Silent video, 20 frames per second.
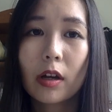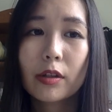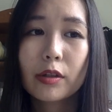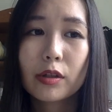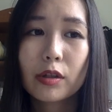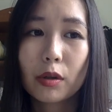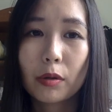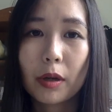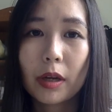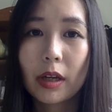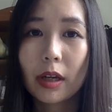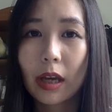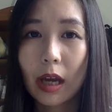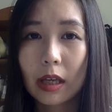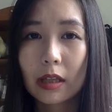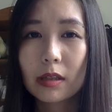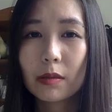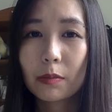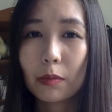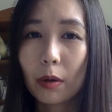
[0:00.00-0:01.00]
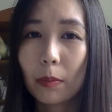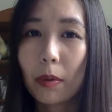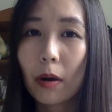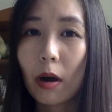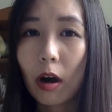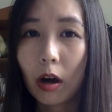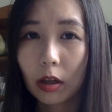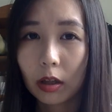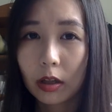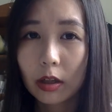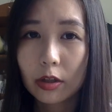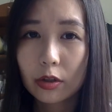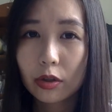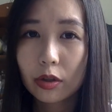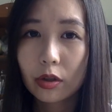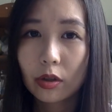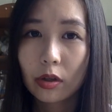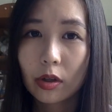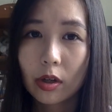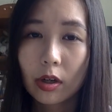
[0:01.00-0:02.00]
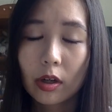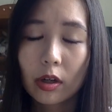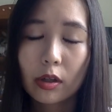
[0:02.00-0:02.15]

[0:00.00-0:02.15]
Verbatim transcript: so it gets more polished